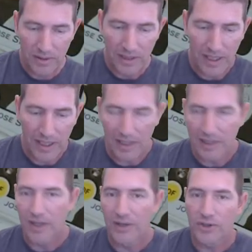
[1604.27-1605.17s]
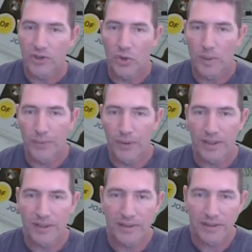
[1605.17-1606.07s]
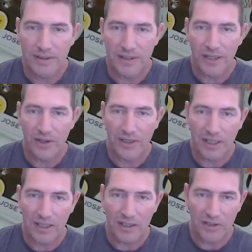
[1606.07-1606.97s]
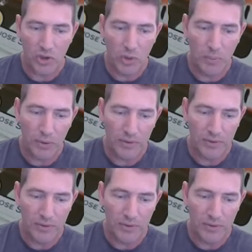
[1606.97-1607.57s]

And another short print. Garrett Nicholas Cooper.